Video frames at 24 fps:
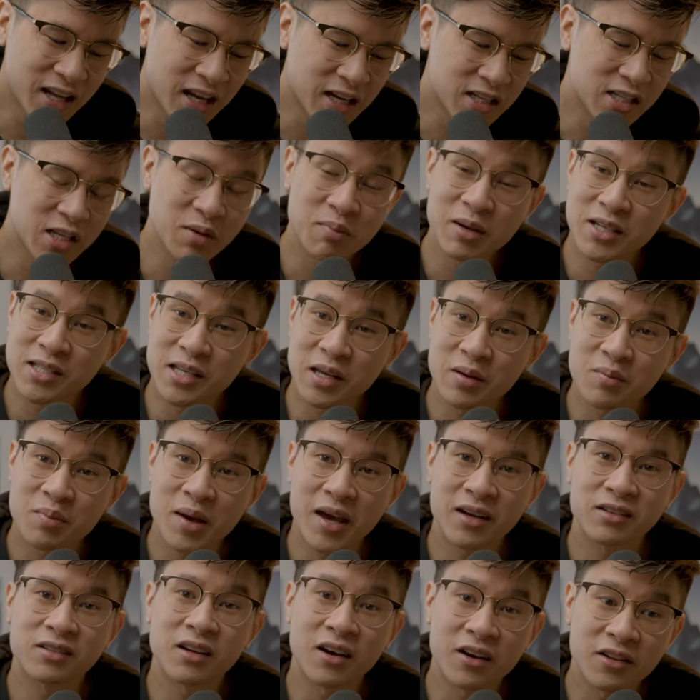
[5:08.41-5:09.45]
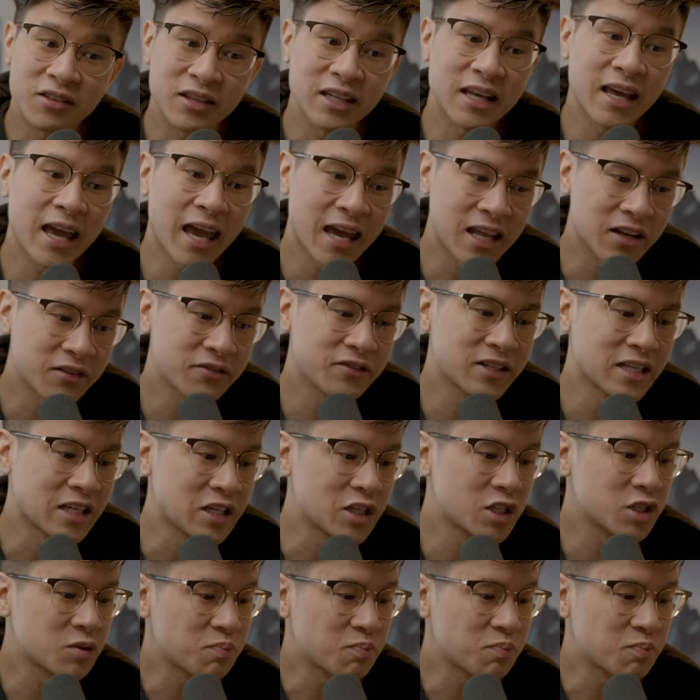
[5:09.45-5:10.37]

actually makes an impact on the NFT